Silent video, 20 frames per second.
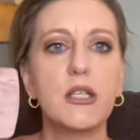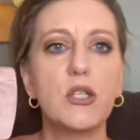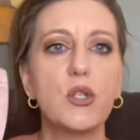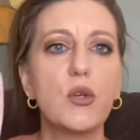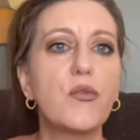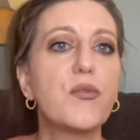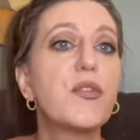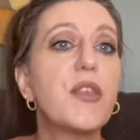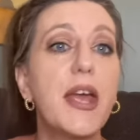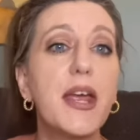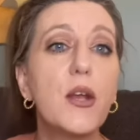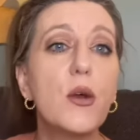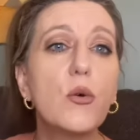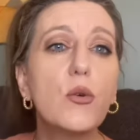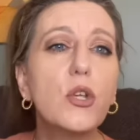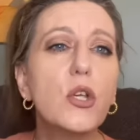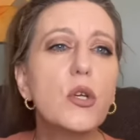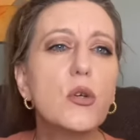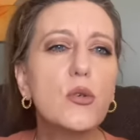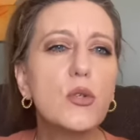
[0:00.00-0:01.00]
So they
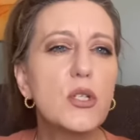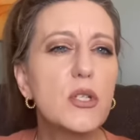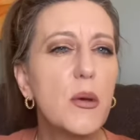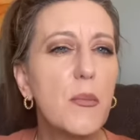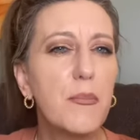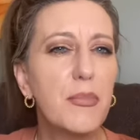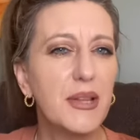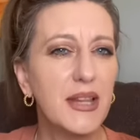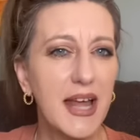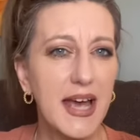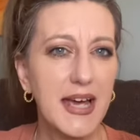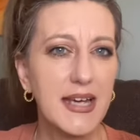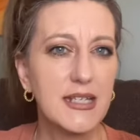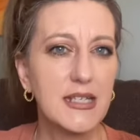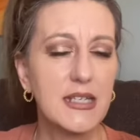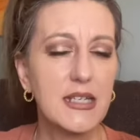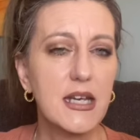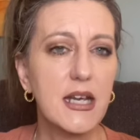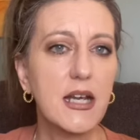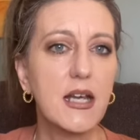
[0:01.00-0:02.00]
don't use
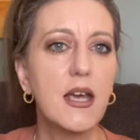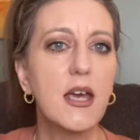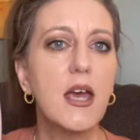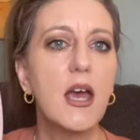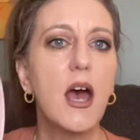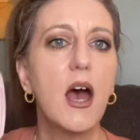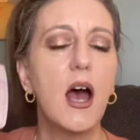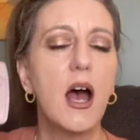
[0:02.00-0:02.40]
plastic.